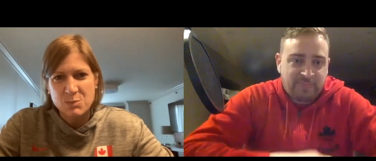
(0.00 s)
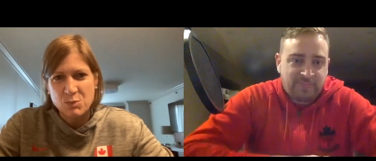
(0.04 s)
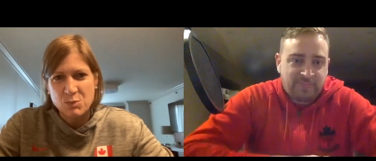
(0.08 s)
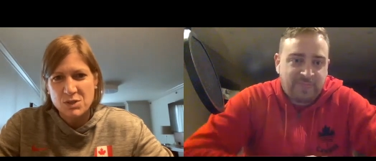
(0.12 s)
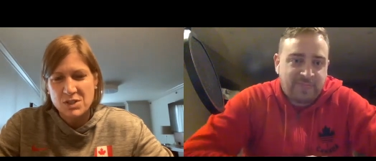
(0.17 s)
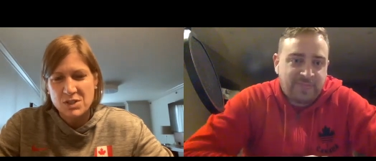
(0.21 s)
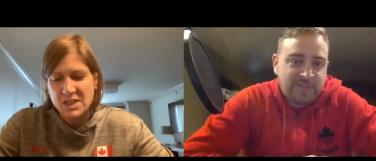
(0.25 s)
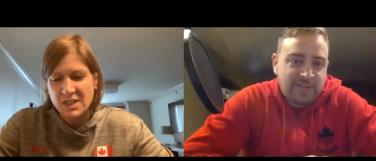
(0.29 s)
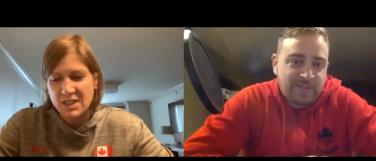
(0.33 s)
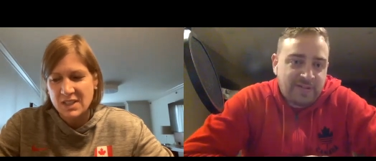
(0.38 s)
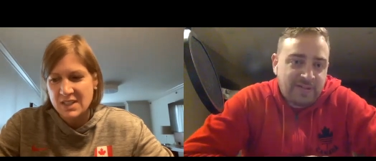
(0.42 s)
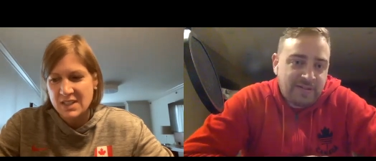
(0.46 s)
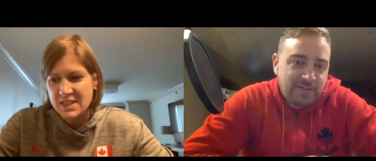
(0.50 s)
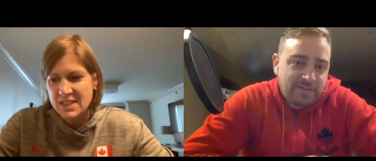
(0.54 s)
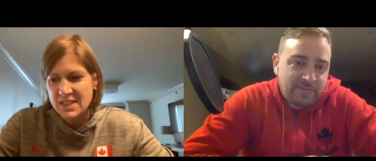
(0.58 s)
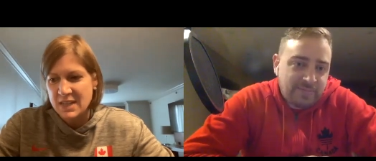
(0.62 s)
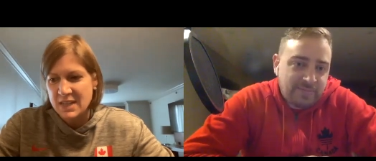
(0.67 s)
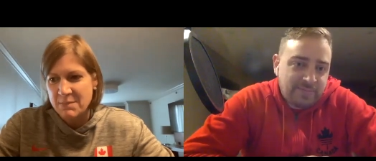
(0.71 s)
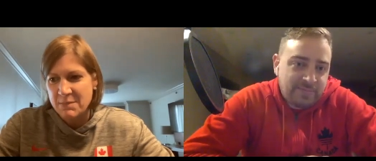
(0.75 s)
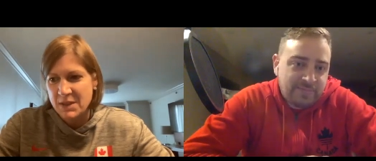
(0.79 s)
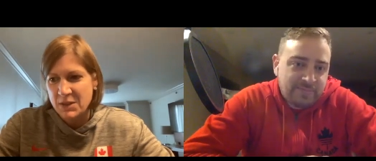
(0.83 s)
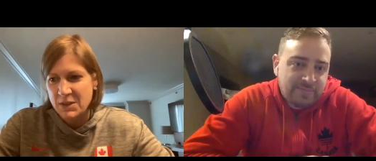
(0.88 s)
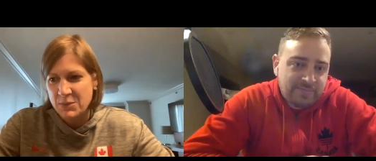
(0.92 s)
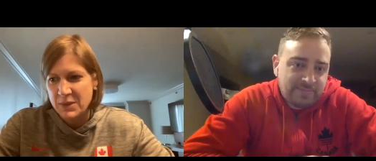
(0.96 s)
Speaker 1: Brazil, a
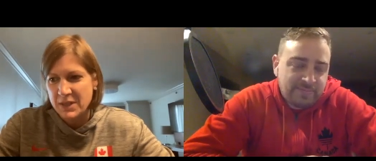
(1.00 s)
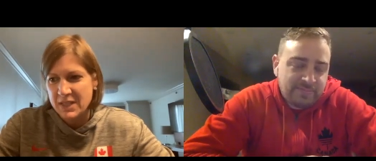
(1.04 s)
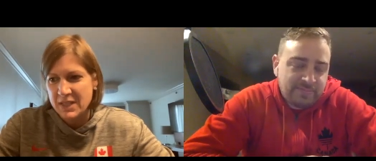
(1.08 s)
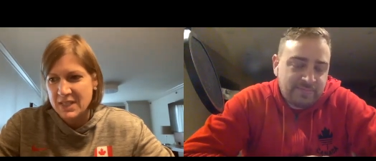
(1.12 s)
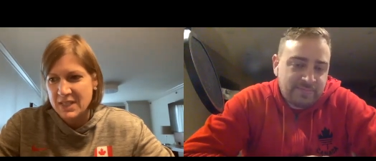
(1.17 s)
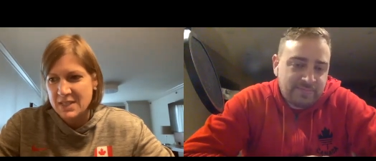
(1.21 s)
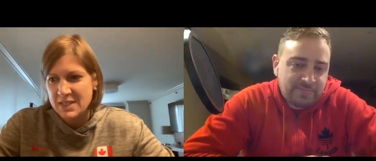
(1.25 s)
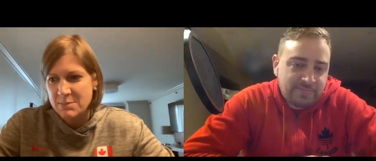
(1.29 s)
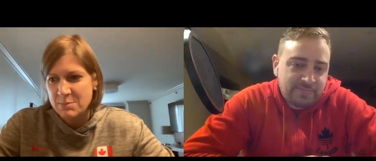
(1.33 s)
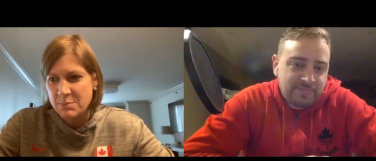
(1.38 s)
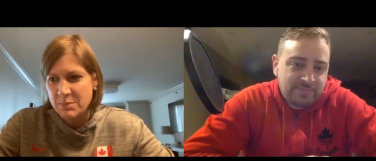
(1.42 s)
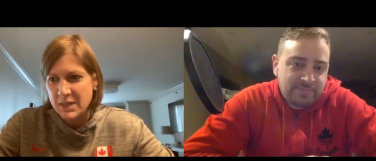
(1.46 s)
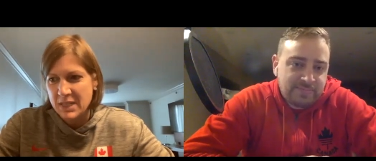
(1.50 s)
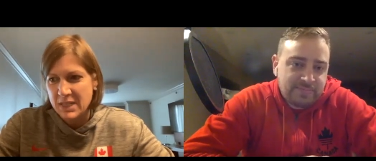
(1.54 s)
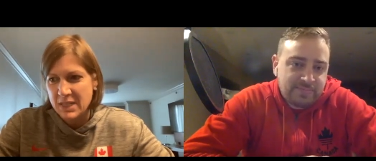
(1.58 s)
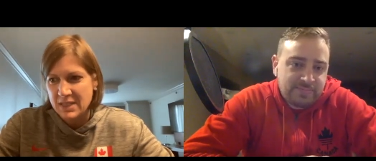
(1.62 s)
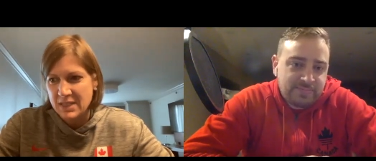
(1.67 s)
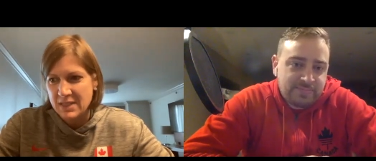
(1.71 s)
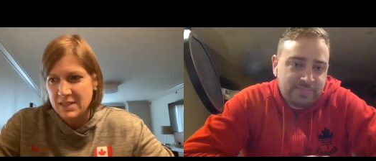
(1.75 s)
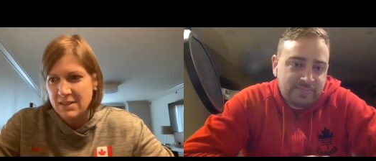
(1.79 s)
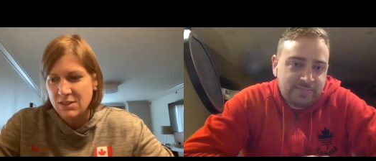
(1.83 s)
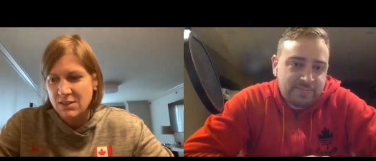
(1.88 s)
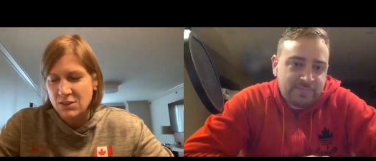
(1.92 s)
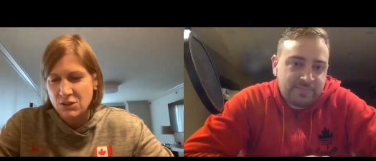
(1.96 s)
team that we had
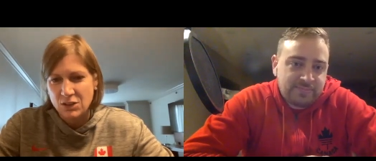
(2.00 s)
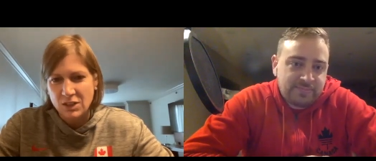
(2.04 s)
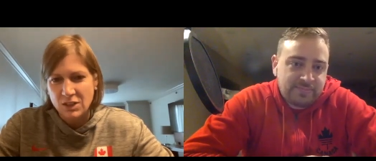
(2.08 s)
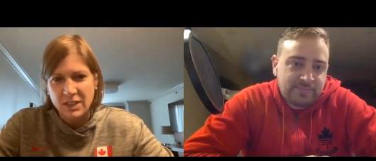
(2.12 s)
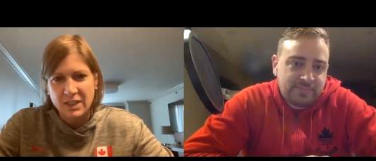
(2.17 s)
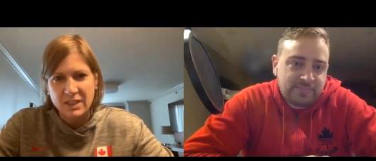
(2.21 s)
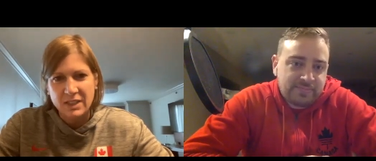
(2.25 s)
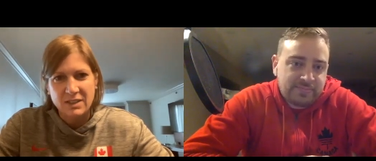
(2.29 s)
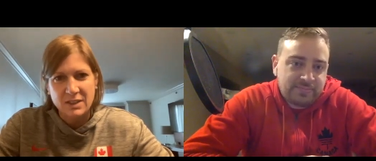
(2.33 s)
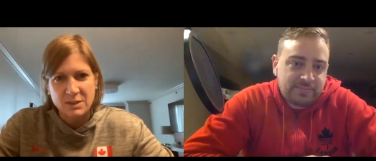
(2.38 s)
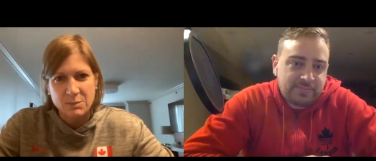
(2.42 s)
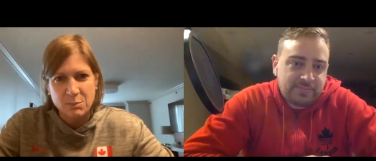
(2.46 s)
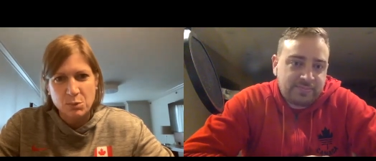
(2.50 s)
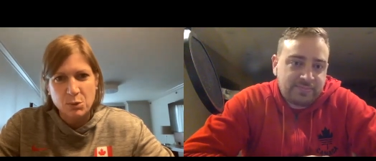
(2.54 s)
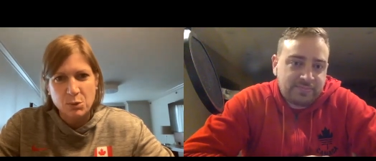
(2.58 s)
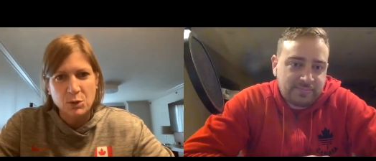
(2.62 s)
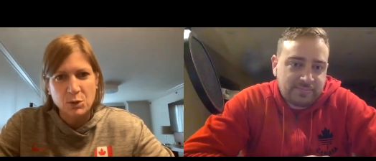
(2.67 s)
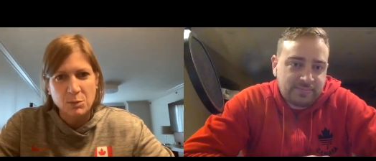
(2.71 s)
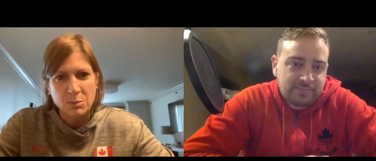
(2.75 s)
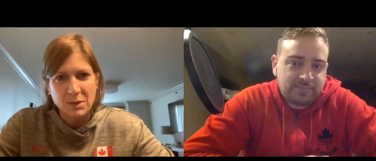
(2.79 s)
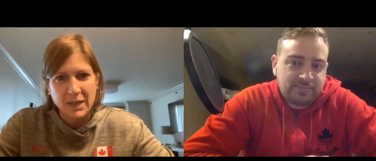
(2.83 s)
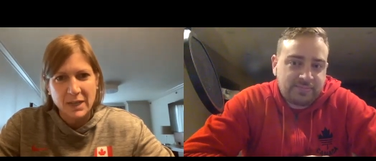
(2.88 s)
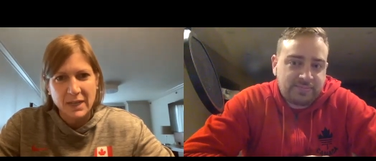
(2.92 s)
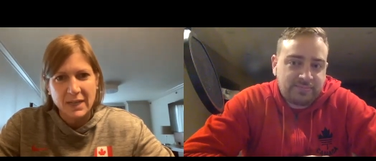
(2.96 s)
beaten earlier in pool
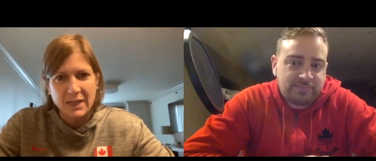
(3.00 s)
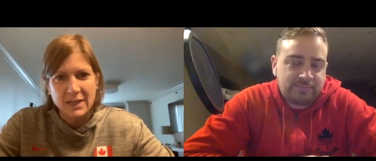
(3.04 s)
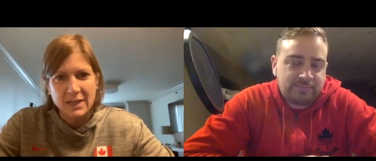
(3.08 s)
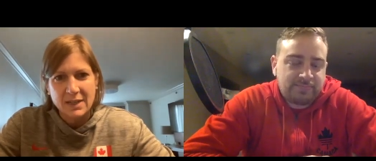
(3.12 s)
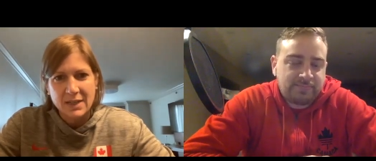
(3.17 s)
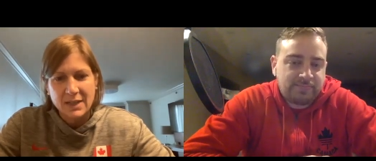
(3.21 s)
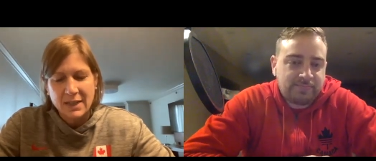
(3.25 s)
play.